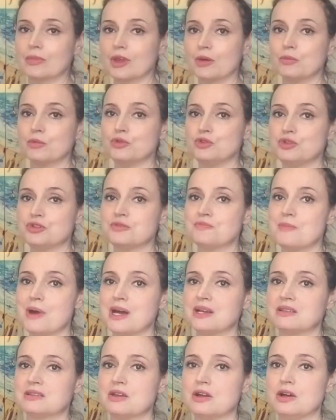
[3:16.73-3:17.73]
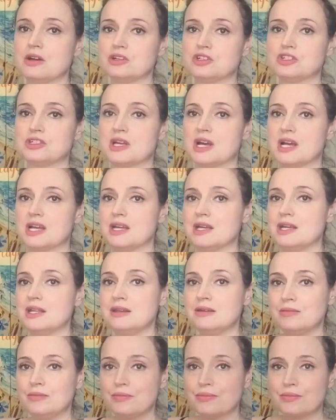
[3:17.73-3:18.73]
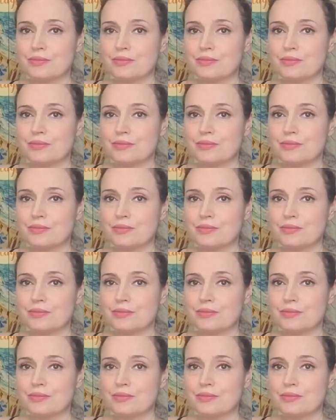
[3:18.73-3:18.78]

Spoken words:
And I'll just massage that in.